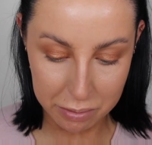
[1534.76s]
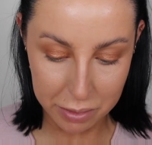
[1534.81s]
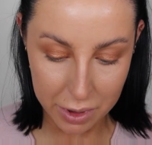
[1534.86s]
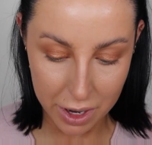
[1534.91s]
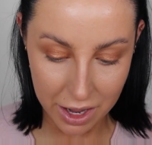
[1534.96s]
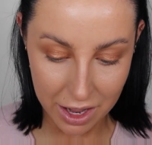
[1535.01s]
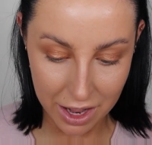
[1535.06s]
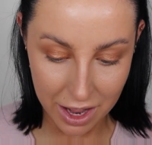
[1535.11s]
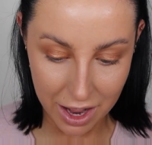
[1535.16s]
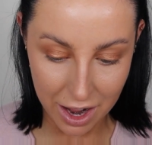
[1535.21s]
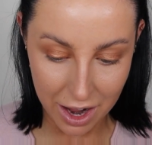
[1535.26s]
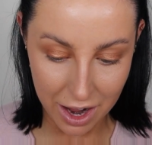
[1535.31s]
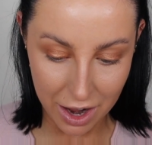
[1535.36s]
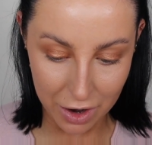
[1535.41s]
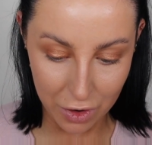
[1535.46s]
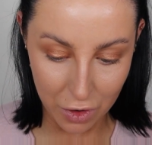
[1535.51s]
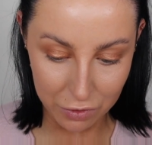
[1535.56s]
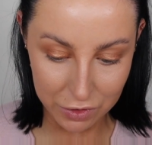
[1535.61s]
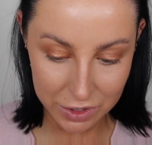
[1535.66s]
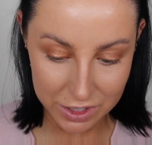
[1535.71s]
But
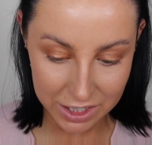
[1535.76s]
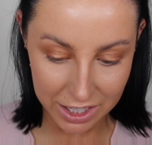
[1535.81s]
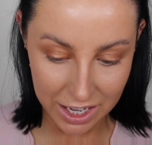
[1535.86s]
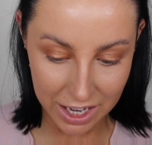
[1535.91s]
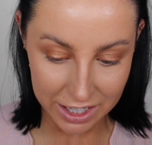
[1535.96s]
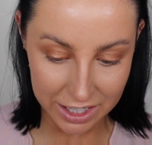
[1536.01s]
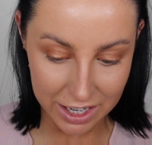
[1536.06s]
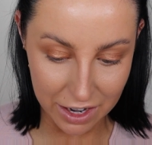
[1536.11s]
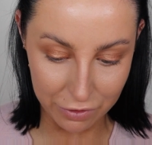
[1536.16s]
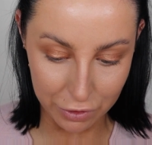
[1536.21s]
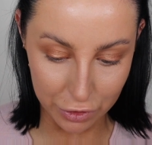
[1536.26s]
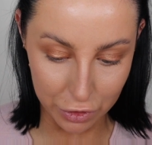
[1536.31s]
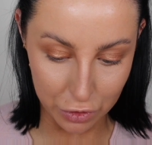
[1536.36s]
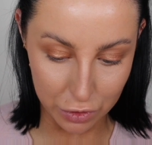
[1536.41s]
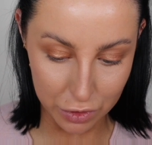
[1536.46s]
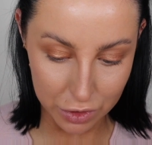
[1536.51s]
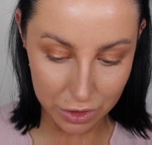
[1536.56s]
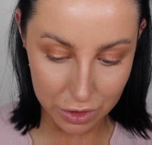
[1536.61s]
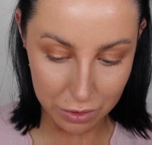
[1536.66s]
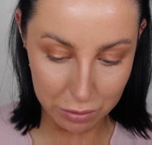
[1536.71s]
I obviously had never
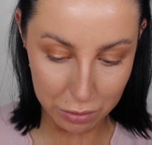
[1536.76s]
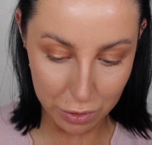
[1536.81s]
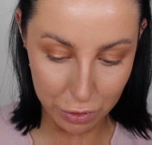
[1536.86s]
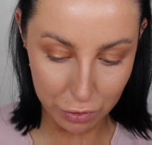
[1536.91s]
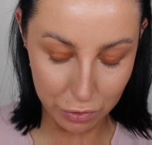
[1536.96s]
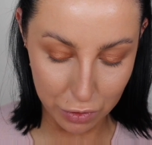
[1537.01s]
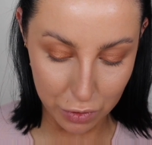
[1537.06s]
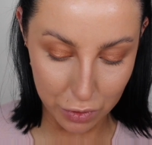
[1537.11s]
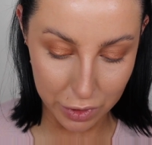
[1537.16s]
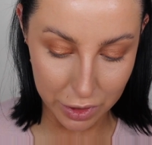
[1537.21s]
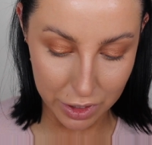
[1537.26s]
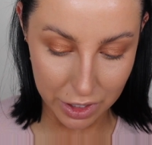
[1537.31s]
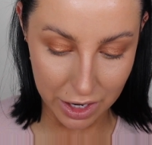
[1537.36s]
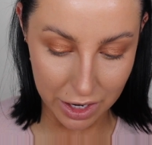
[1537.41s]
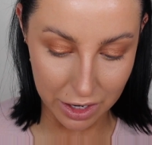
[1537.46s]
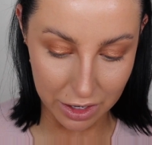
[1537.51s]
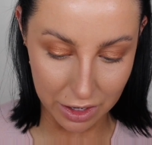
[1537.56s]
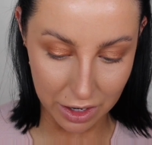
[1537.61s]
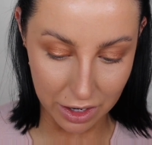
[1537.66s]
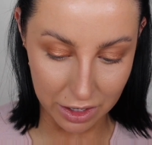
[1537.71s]
used them before,
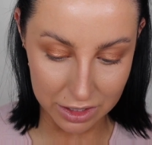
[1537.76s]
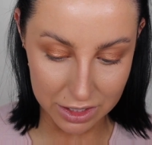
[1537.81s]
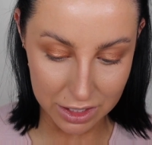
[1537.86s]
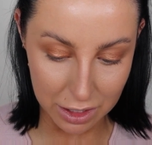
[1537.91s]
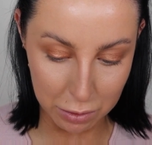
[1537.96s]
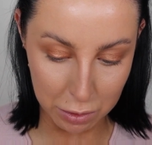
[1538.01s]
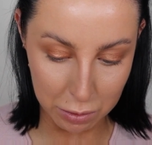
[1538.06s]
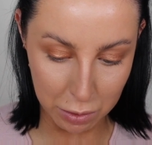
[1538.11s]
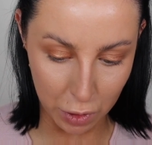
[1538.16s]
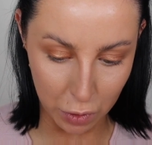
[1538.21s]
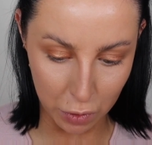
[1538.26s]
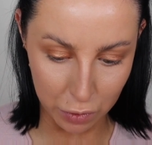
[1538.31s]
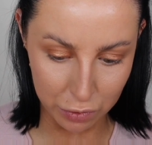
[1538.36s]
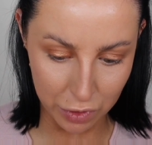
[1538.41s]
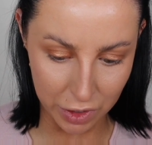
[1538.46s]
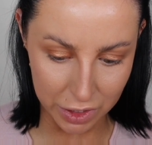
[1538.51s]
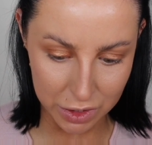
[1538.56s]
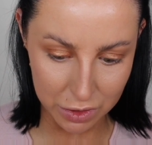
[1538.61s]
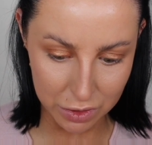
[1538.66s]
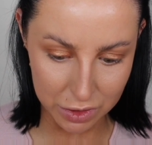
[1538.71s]
and in some of my old
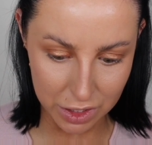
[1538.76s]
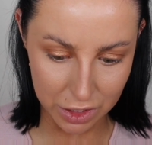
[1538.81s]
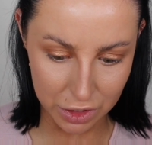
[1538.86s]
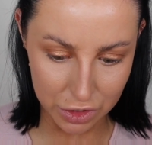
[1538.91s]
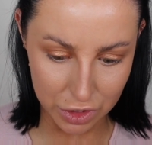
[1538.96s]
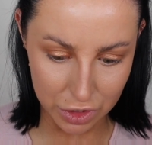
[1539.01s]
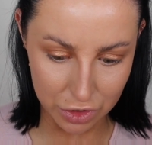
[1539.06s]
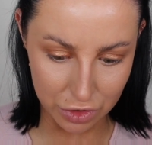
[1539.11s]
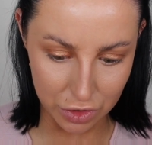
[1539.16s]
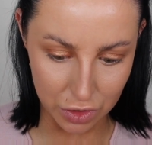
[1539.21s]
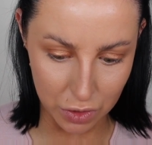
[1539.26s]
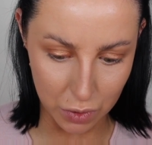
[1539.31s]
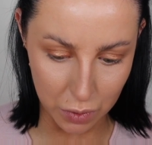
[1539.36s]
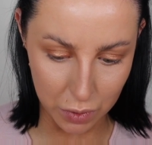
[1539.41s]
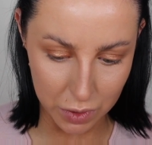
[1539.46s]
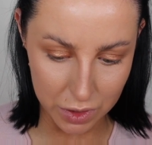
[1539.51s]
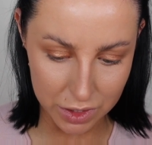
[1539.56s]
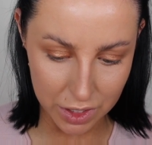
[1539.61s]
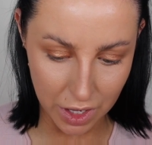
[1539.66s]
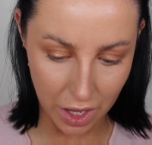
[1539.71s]
videos, I just
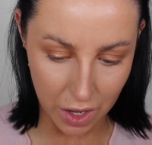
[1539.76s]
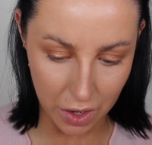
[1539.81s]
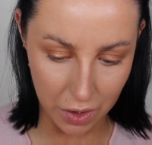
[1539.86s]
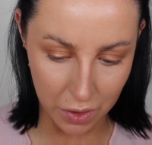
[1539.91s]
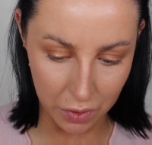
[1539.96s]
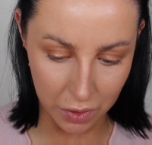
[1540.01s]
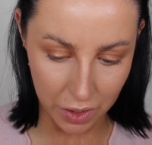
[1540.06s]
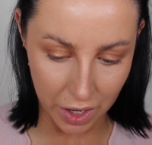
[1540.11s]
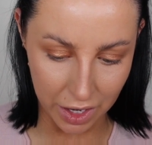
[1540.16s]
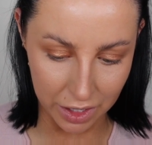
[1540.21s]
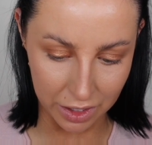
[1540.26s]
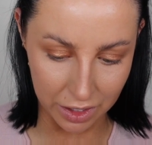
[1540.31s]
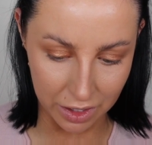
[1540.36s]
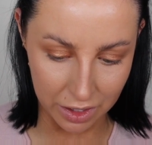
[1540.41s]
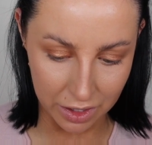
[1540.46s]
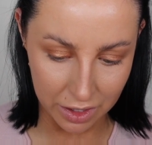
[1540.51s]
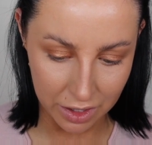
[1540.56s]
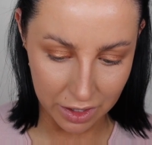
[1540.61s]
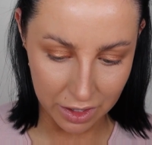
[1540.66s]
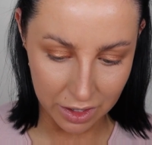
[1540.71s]
noticed how kind
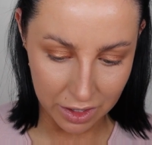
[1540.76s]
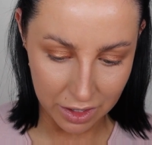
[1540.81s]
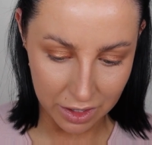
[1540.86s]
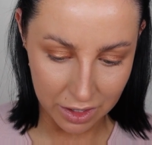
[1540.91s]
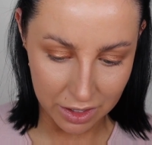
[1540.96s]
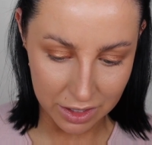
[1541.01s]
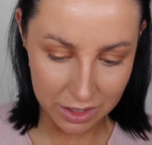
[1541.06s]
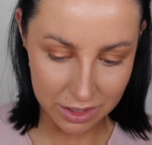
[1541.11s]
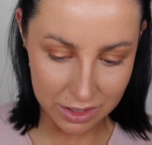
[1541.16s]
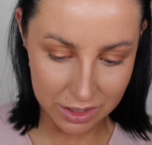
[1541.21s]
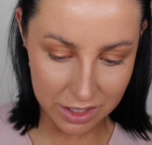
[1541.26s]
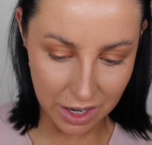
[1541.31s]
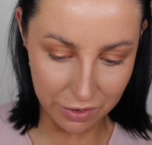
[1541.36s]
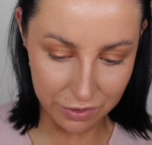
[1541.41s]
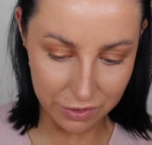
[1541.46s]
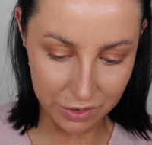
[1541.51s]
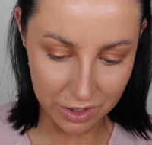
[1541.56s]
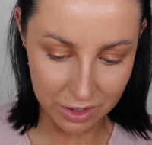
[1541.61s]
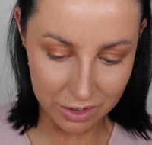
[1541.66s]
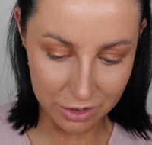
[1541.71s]
of
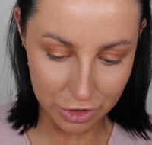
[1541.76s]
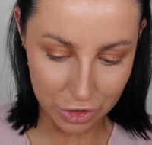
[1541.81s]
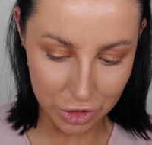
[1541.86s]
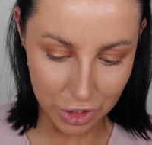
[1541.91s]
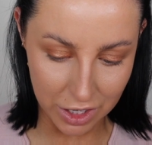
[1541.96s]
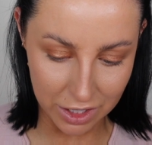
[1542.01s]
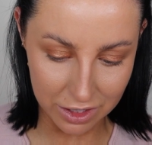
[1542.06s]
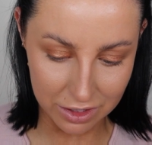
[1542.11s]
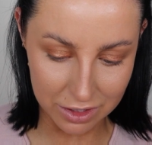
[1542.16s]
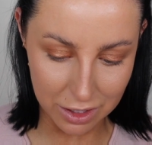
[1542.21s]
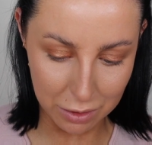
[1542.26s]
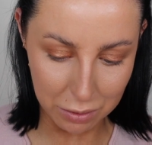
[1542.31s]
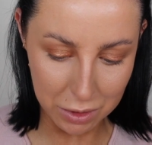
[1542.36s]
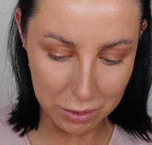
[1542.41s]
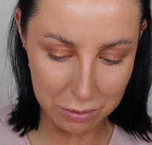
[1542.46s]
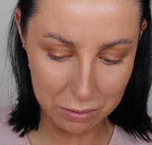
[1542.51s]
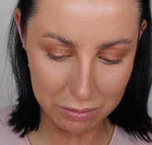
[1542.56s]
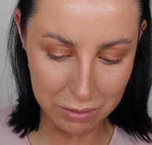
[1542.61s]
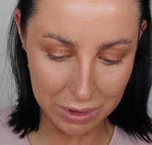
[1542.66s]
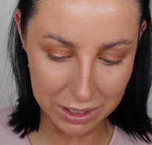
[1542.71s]
different shades. Some of
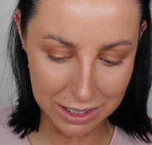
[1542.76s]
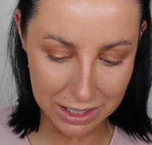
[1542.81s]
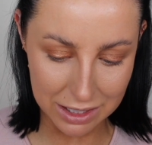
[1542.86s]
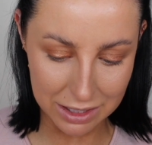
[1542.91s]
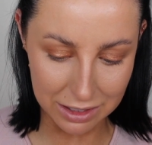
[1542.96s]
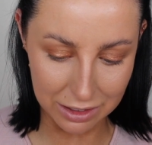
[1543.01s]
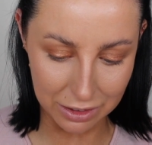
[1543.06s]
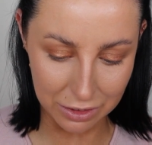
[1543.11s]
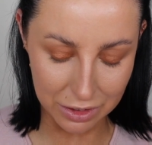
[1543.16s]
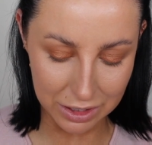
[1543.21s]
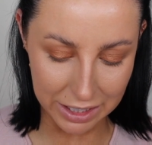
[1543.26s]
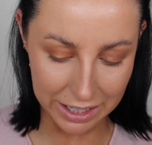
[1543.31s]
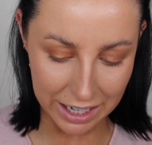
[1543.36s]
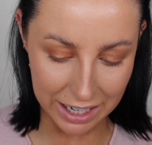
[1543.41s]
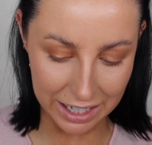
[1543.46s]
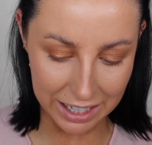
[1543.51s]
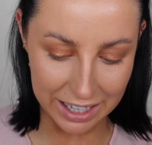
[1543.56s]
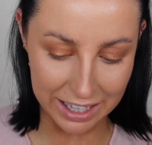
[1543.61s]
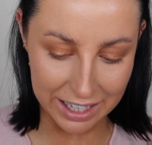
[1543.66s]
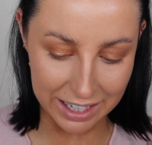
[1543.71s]
them, my teeth looked like
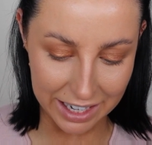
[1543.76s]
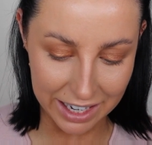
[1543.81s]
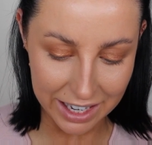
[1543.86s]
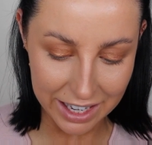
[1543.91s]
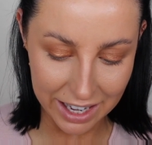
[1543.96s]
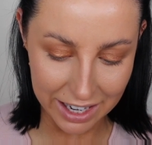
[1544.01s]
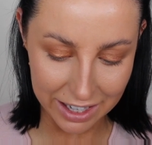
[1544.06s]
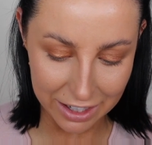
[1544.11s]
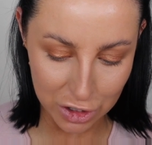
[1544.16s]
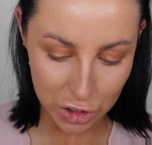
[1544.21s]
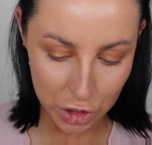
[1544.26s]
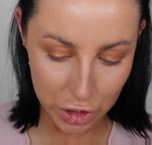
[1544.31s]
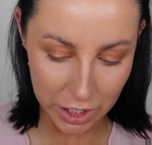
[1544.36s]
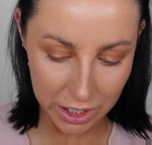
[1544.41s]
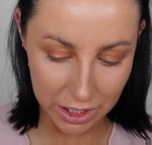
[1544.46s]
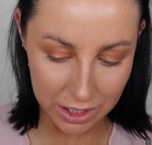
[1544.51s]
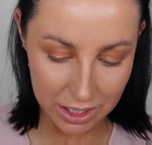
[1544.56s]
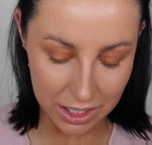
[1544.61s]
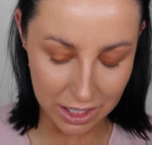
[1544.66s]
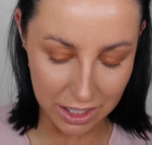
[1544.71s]
a grey kind of
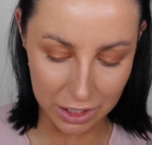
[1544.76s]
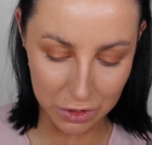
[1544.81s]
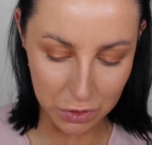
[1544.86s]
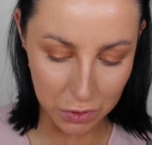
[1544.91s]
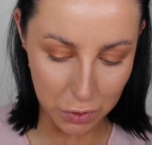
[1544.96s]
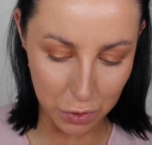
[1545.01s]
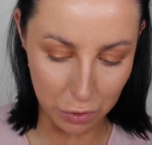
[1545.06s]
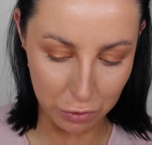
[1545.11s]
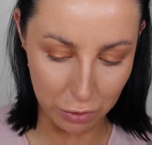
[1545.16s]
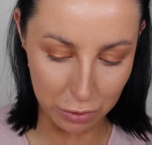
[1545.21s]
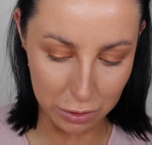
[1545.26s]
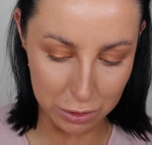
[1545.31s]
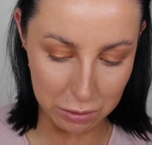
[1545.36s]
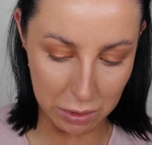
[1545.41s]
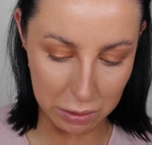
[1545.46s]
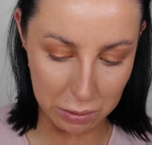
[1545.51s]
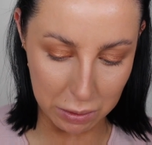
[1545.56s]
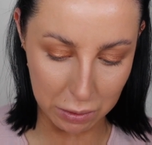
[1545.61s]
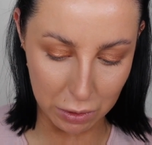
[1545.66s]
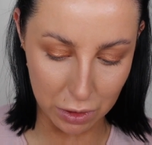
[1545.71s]
shade, and I don't know if it was
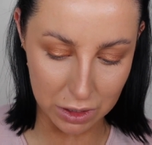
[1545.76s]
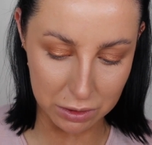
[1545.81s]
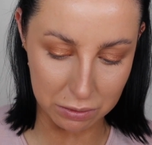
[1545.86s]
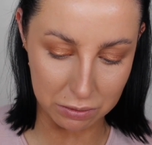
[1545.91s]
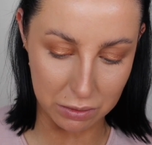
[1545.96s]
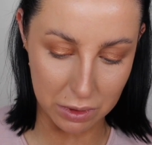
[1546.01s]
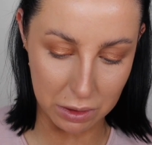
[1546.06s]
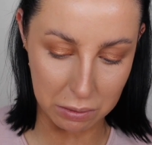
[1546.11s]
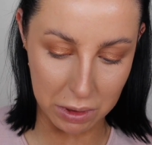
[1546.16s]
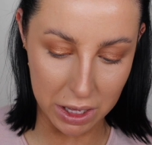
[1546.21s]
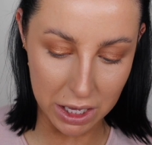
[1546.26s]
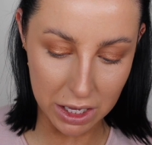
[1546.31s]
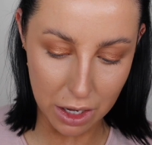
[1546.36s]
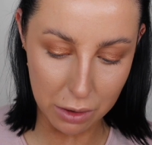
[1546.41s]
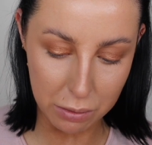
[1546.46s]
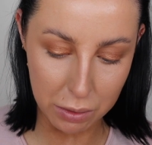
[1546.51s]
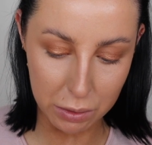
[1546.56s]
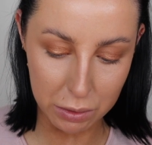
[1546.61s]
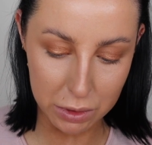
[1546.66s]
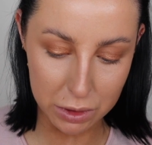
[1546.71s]
maybe because the
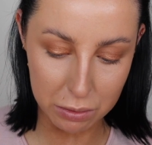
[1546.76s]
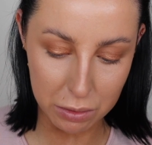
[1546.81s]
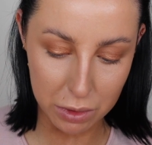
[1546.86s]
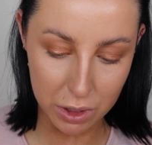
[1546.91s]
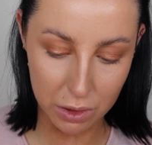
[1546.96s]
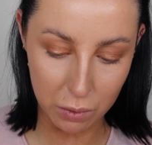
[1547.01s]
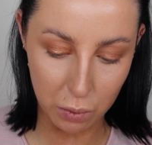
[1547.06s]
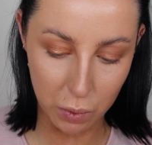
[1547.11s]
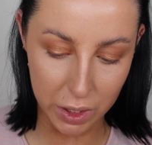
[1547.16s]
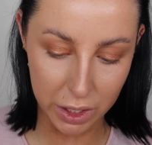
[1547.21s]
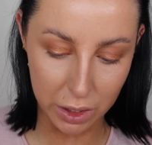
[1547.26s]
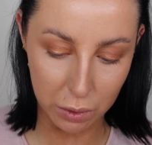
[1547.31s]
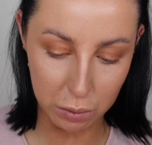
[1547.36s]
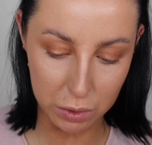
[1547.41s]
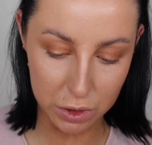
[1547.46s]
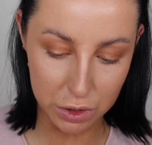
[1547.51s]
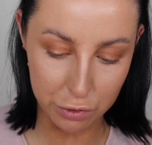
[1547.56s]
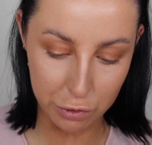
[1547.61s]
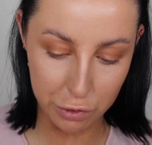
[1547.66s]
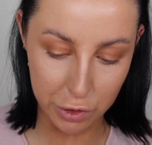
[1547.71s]
makeup I was wearing
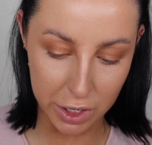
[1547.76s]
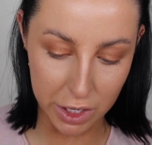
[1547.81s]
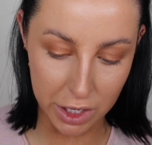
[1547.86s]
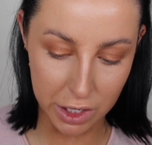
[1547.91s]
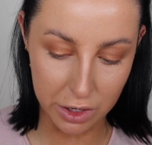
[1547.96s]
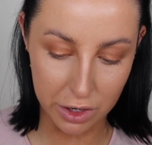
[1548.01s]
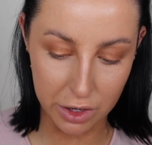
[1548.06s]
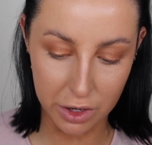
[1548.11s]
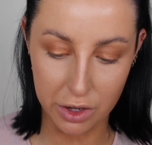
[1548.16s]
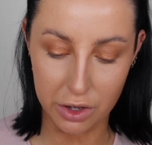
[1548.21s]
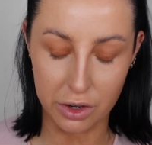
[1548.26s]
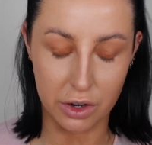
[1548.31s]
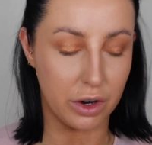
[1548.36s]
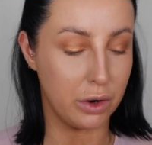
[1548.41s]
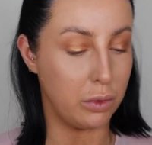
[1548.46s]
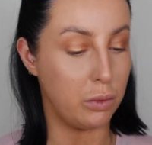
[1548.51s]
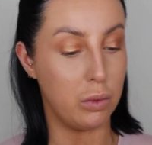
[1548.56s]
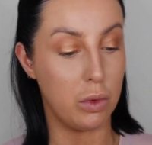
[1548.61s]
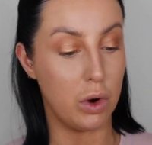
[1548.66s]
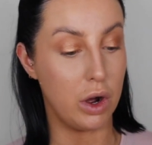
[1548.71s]
was fairer
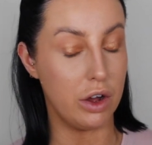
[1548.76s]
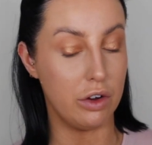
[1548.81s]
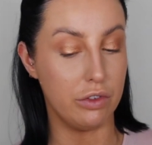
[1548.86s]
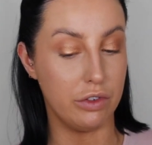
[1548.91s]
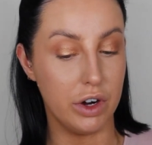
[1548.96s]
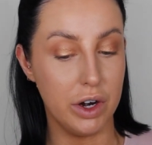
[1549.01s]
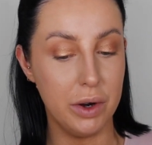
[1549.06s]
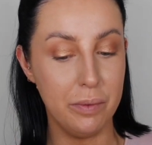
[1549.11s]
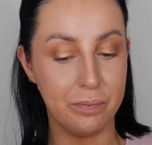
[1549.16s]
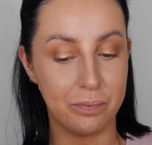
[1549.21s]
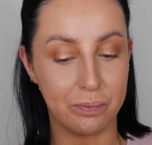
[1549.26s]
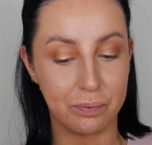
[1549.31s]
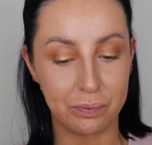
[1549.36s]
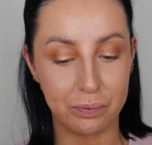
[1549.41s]
or whatever.